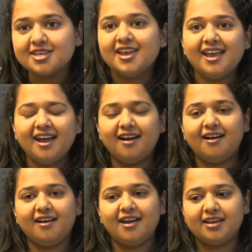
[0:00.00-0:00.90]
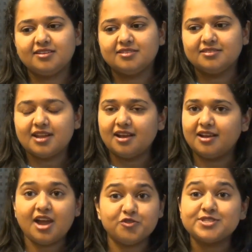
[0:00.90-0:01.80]
and
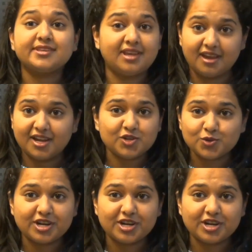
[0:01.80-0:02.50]
I was scared to